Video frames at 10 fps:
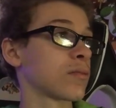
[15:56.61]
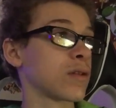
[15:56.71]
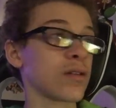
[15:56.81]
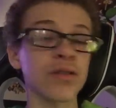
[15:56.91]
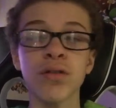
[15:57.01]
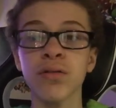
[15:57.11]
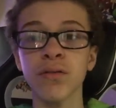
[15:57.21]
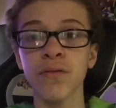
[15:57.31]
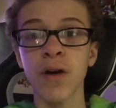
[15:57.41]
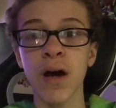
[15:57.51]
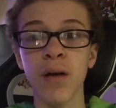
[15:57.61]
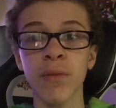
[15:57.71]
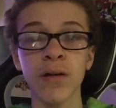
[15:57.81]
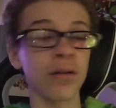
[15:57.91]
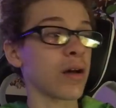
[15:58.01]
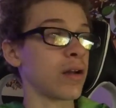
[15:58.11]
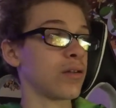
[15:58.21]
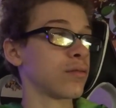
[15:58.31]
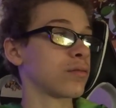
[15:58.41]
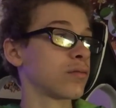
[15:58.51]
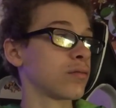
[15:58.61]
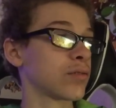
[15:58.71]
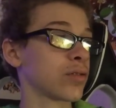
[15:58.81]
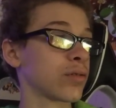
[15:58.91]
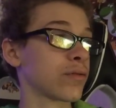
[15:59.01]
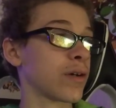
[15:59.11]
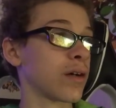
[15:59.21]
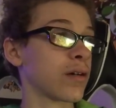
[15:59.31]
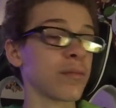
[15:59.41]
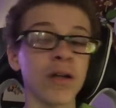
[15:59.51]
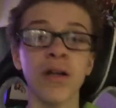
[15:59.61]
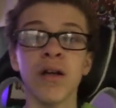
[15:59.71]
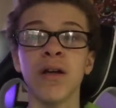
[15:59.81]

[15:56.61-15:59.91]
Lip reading: This show is fire. I'm not gonna lie to you. This show is fire. But